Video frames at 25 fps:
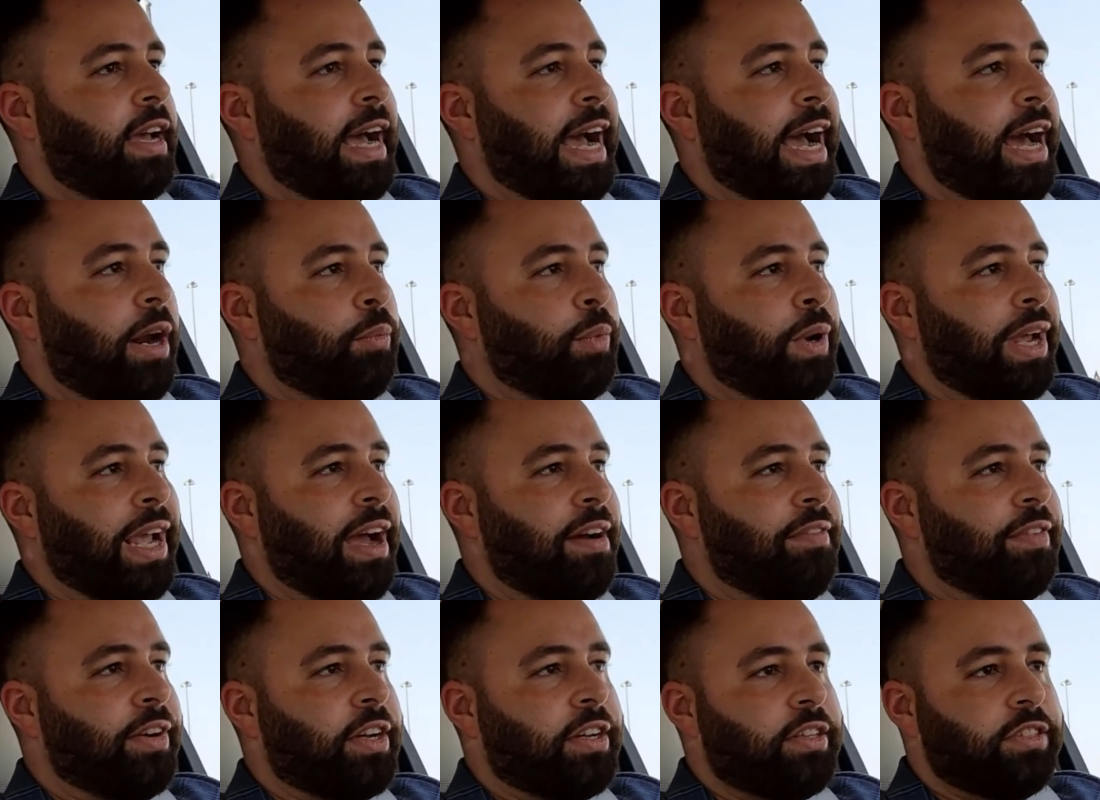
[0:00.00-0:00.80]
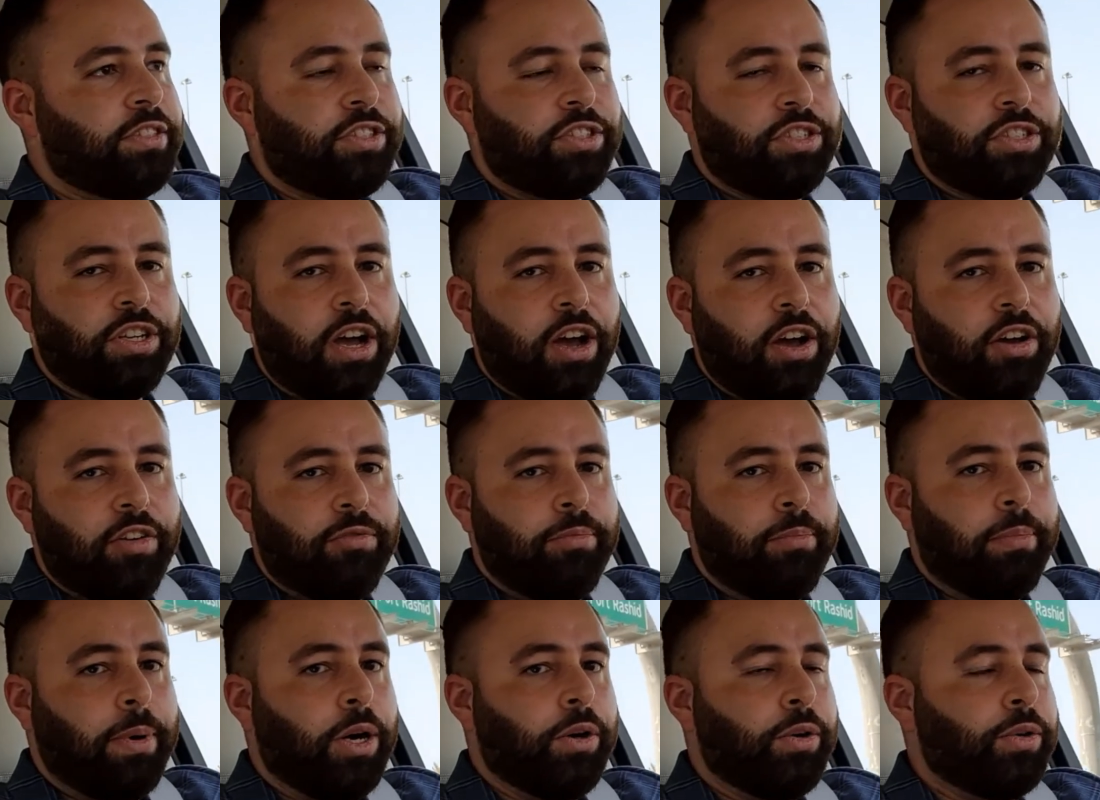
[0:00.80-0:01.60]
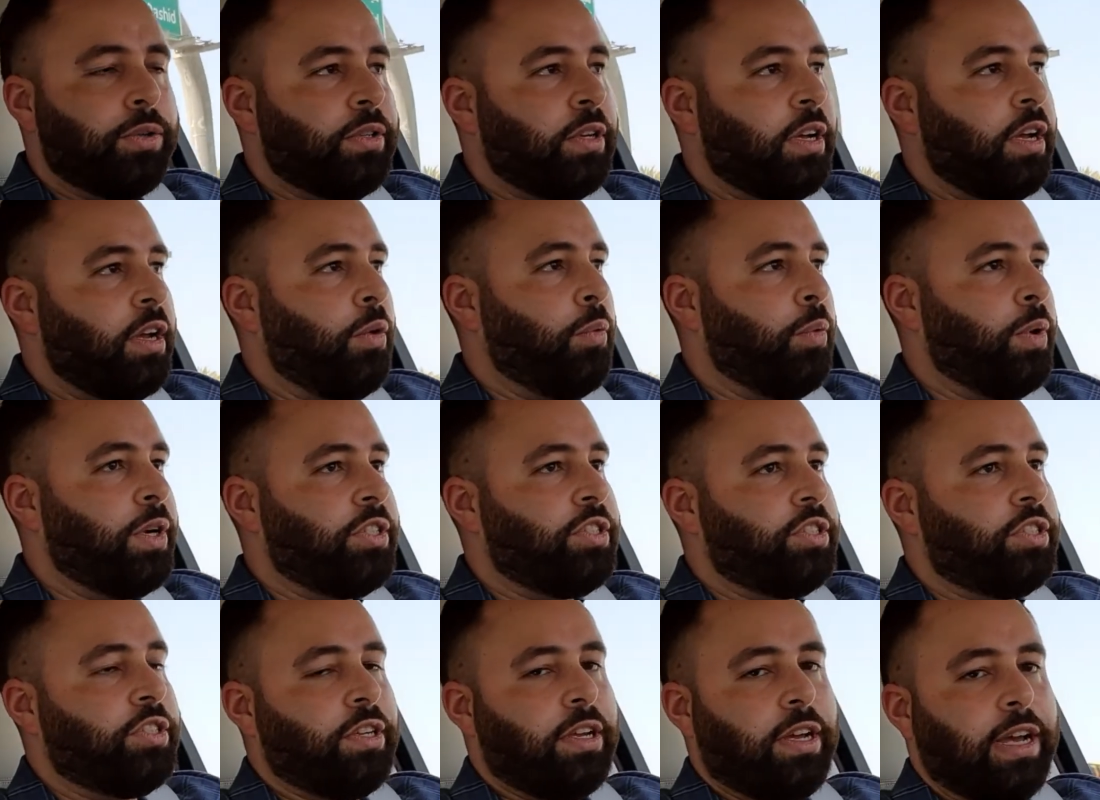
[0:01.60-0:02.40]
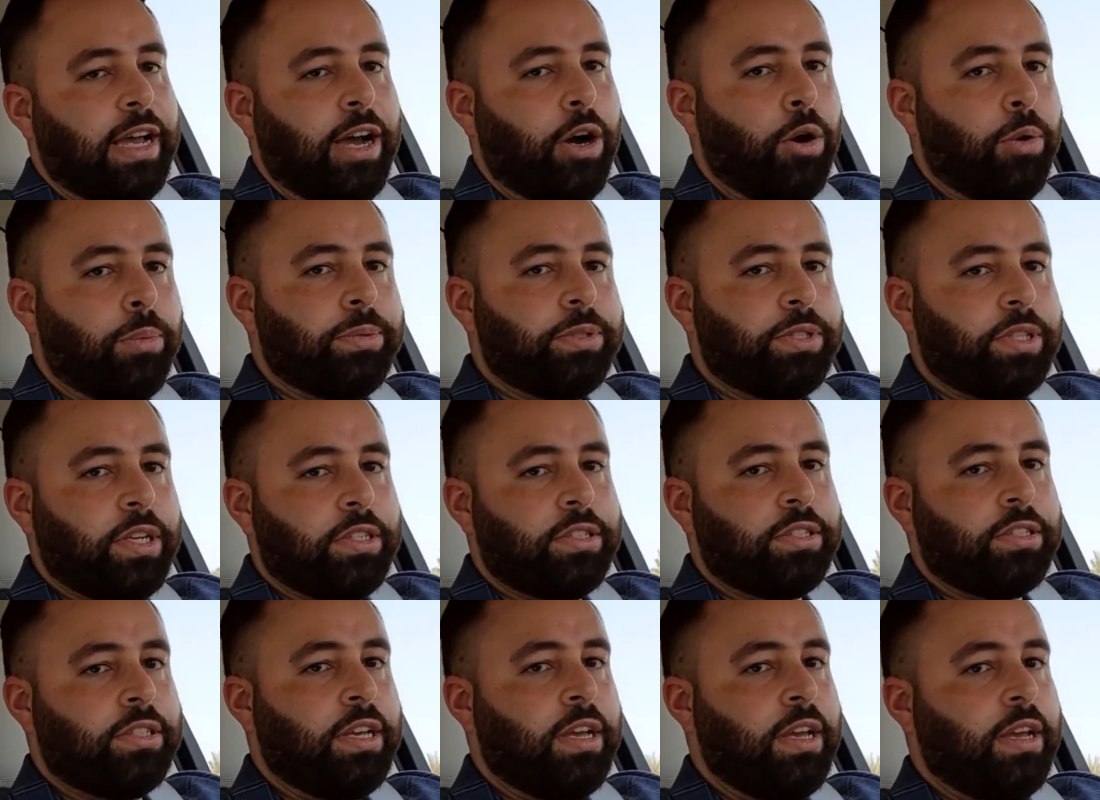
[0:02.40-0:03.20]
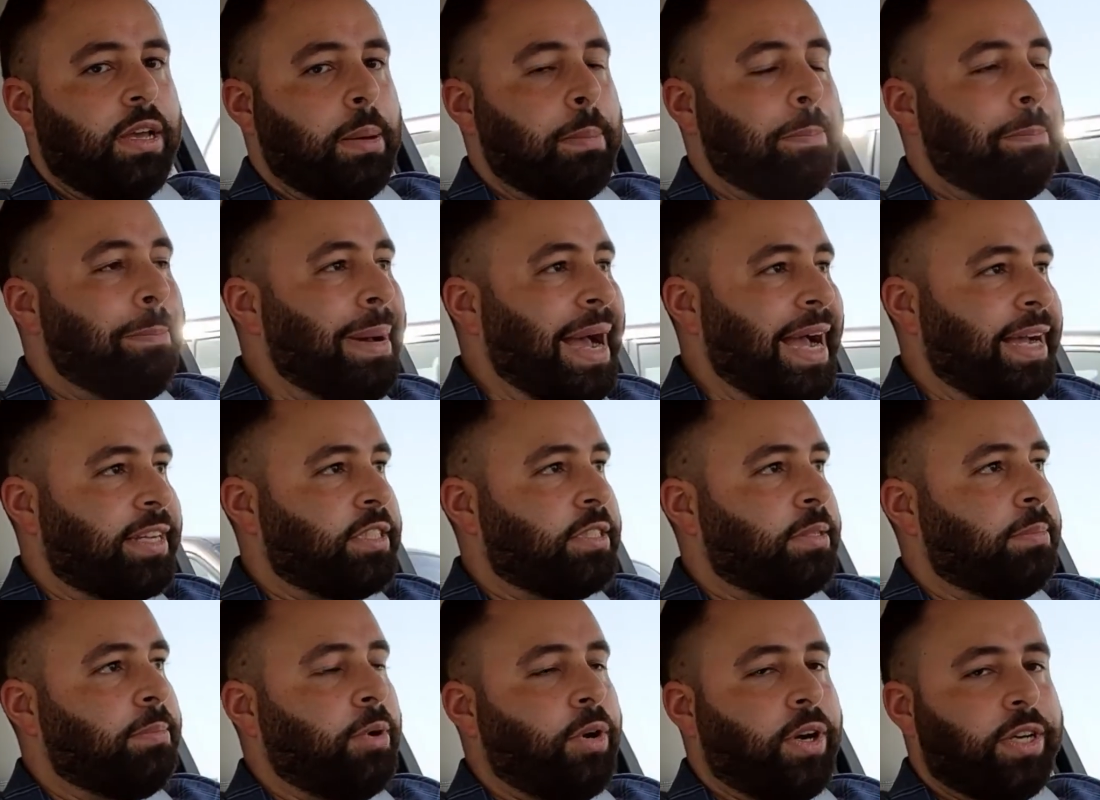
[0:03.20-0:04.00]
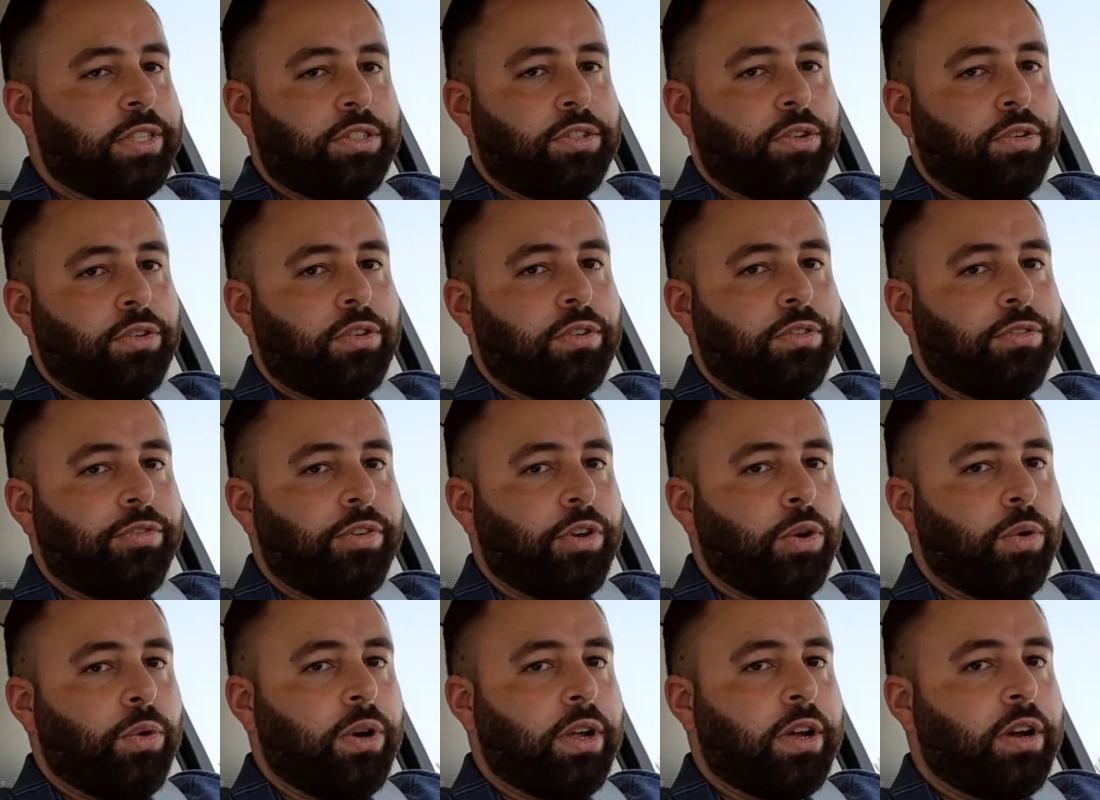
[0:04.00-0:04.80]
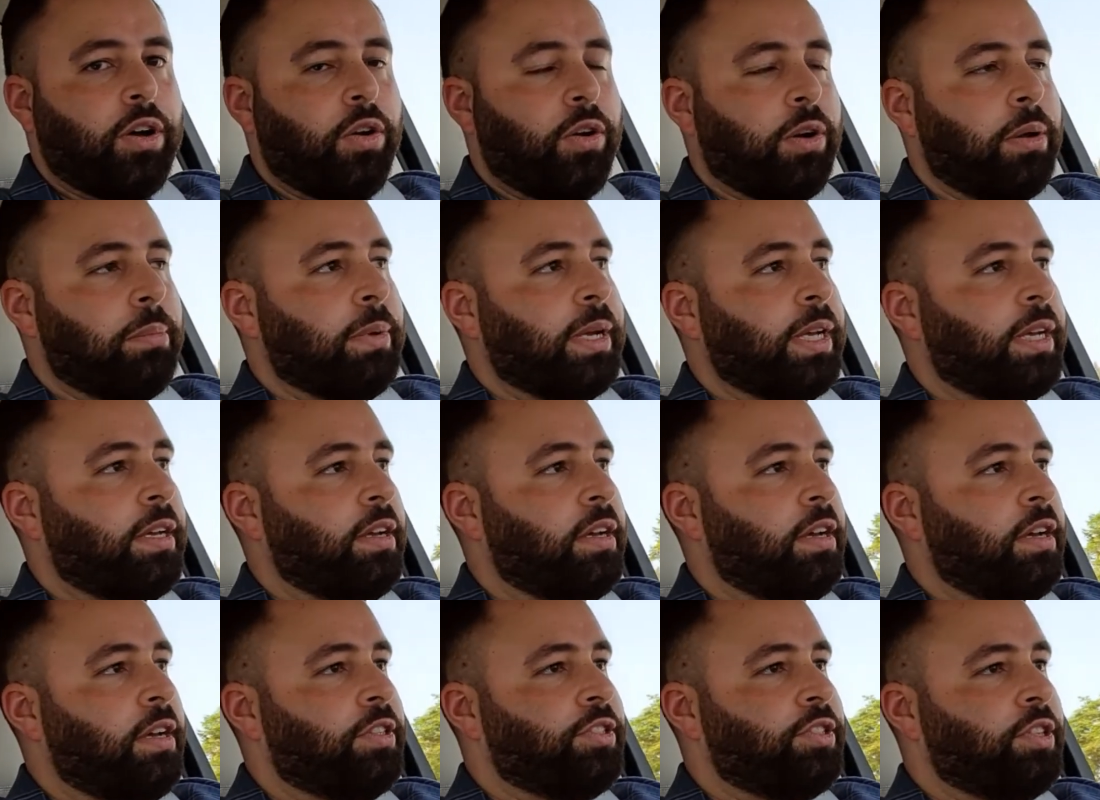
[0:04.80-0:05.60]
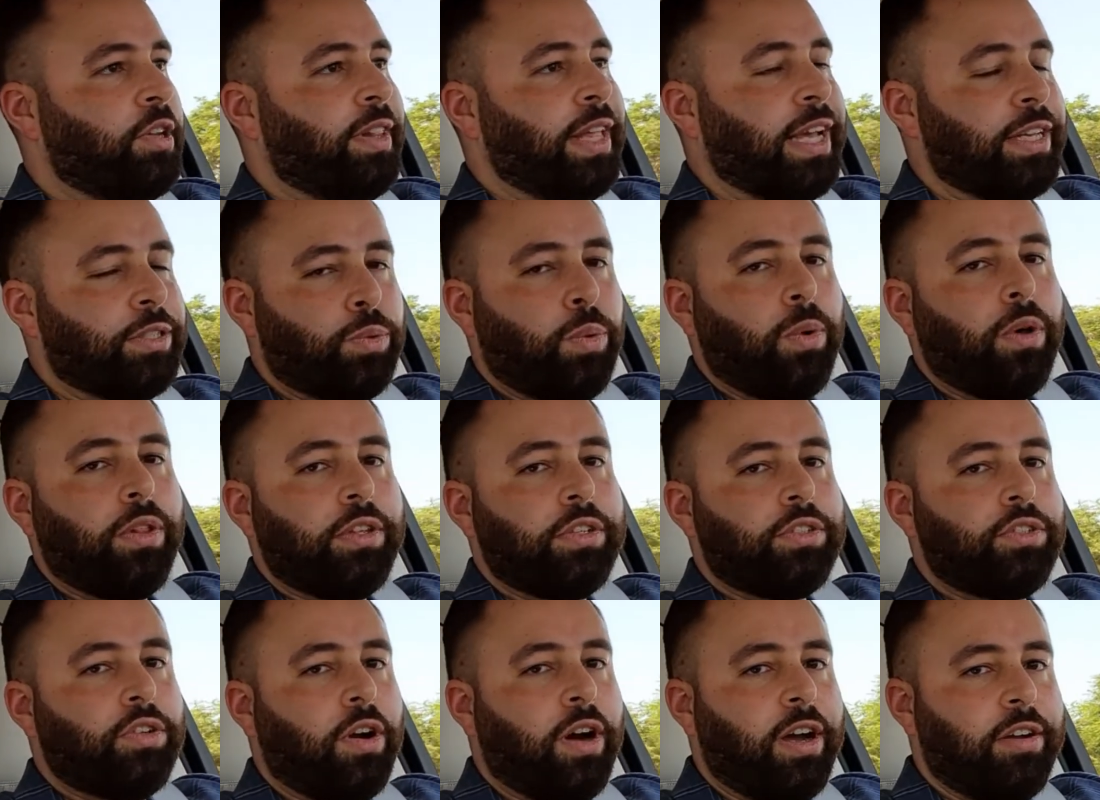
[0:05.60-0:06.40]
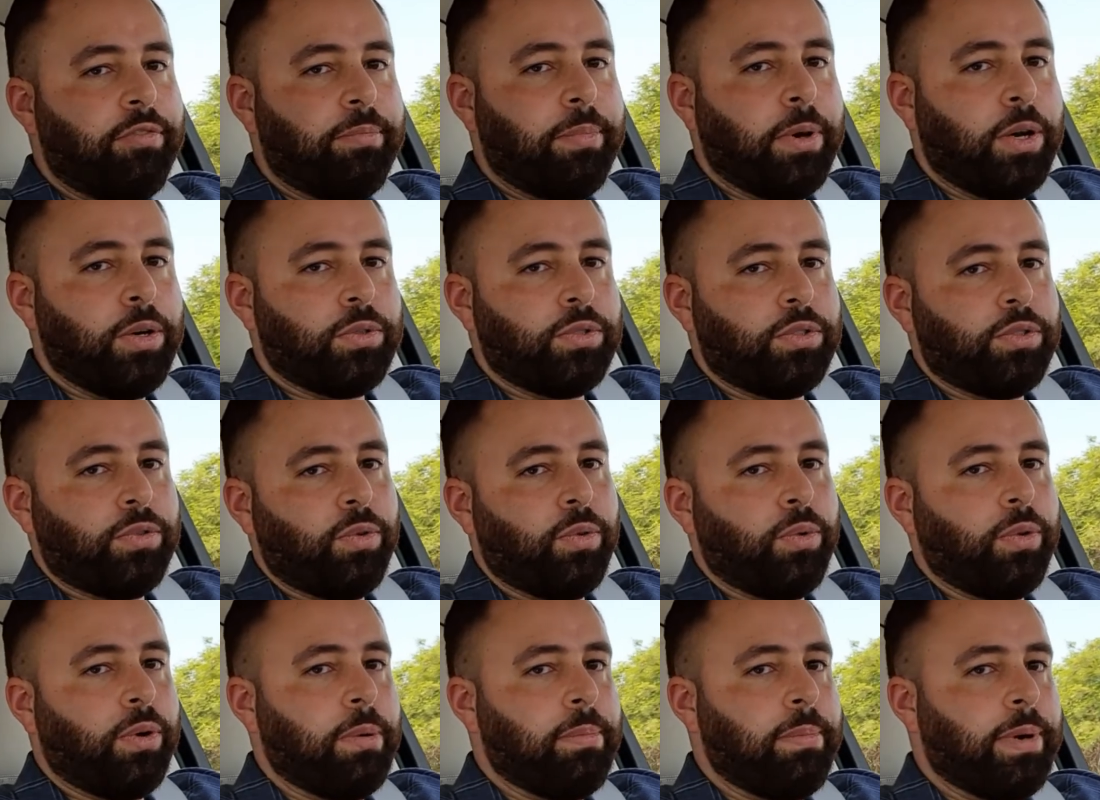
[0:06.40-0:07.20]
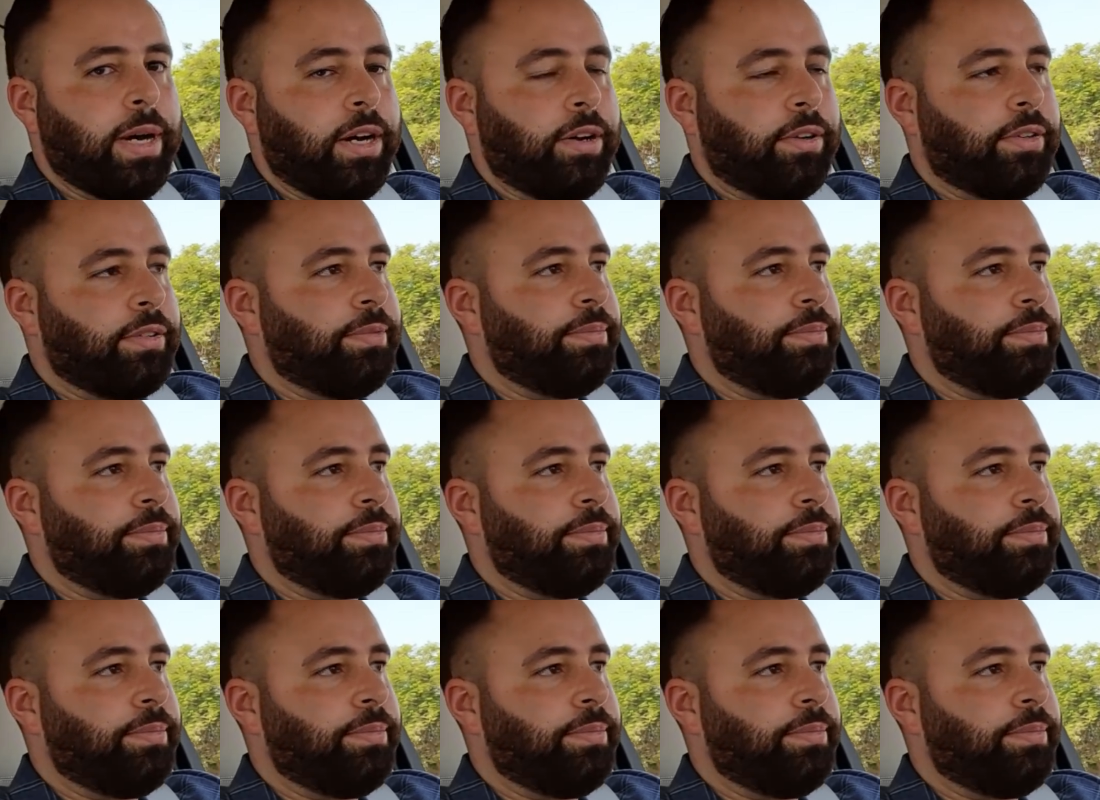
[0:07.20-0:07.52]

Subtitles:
And we have a conserve mode, which helps us maximize on fuel economy. So that's what the drive modes are all about.